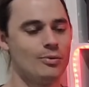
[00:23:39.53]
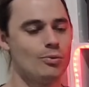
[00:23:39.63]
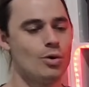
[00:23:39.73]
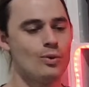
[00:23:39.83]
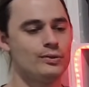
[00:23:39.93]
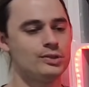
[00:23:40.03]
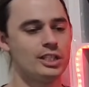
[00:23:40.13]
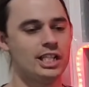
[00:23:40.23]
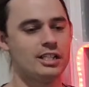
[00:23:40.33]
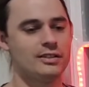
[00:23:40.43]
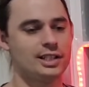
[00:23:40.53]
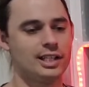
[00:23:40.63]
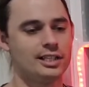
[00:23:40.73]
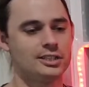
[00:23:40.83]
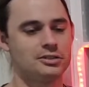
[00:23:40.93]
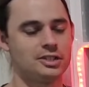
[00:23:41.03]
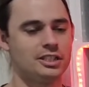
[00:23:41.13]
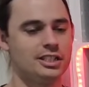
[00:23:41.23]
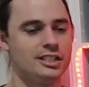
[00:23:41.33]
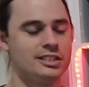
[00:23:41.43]
What we've seen over the last 3
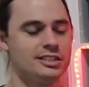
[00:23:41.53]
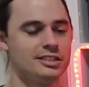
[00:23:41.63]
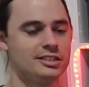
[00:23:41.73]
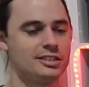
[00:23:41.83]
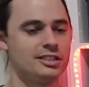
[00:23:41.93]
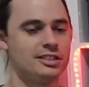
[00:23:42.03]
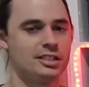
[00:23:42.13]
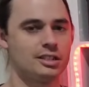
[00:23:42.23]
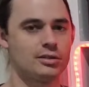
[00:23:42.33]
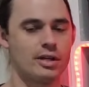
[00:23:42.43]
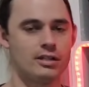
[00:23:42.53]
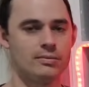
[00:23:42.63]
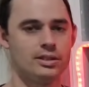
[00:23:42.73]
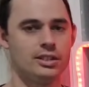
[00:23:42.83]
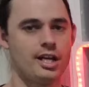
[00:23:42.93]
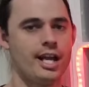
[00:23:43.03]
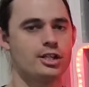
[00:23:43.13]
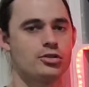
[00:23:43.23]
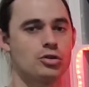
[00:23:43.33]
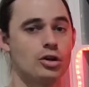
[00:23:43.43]
years is an incredibly
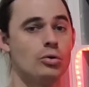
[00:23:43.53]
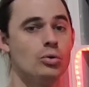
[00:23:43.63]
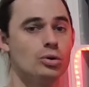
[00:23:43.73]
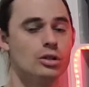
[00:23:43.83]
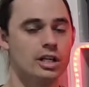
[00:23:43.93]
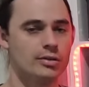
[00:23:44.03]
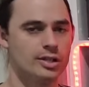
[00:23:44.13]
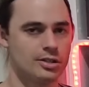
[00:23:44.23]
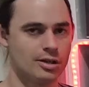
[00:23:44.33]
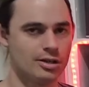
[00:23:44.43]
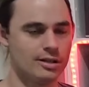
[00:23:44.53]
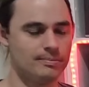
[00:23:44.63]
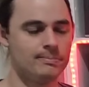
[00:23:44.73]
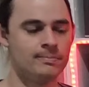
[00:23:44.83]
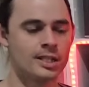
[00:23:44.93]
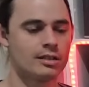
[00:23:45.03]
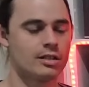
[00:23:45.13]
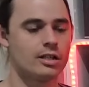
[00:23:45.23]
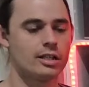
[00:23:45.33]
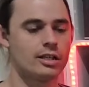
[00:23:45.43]
extraordinary time.
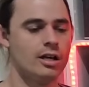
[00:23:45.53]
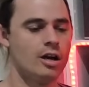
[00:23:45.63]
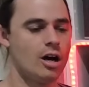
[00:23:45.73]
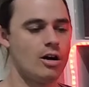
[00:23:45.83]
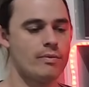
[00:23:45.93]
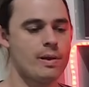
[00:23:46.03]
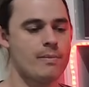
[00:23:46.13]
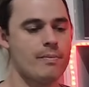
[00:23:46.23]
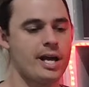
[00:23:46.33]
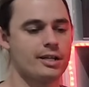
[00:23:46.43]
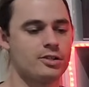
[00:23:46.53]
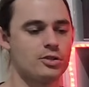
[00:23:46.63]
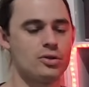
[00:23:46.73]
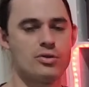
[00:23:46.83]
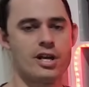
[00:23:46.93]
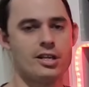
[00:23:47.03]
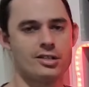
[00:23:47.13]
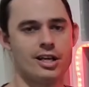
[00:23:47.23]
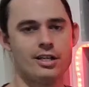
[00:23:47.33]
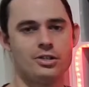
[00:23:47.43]
Like, I remember back to
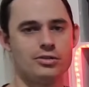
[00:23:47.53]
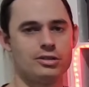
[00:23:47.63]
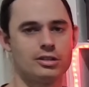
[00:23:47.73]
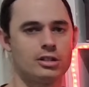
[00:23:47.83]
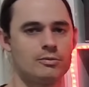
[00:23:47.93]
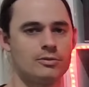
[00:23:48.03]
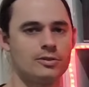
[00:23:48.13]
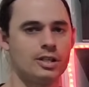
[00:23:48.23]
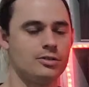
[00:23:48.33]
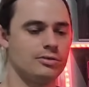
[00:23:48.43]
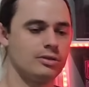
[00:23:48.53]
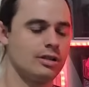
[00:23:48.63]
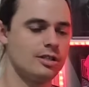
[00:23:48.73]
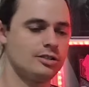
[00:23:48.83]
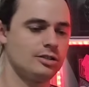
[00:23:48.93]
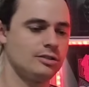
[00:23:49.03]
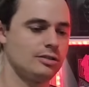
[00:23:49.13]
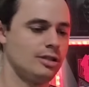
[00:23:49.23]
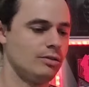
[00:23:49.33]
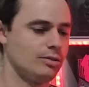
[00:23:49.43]
2008 during the global financial
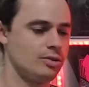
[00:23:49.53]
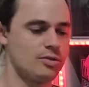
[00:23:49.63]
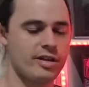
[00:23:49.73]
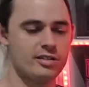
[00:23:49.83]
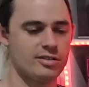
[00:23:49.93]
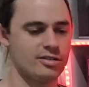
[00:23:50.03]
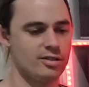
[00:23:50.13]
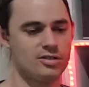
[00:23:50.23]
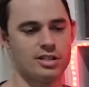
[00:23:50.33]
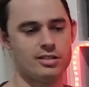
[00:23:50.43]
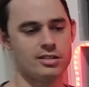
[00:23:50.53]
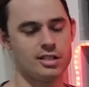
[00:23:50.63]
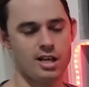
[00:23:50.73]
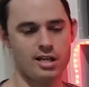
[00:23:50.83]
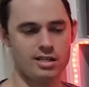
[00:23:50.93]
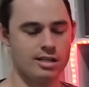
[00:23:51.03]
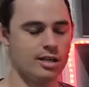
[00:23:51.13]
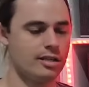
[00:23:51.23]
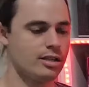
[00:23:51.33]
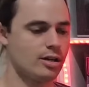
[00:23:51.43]
crisis, or 2009, 2010,
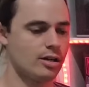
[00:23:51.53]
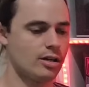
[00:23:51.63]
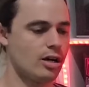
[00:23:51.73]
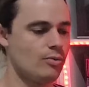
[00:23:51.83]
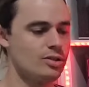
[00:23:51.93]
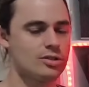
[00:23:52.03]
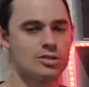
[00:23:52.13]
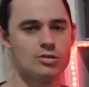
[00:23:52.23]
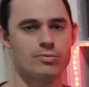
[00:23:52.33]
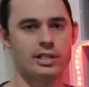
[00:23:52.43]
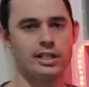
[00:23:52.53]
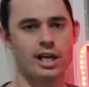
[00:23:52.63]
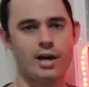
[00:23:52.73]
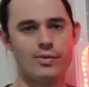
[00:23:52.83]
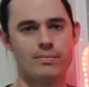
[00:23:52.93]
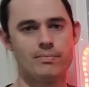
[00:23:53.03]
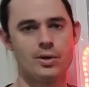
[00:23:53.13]
I was still able to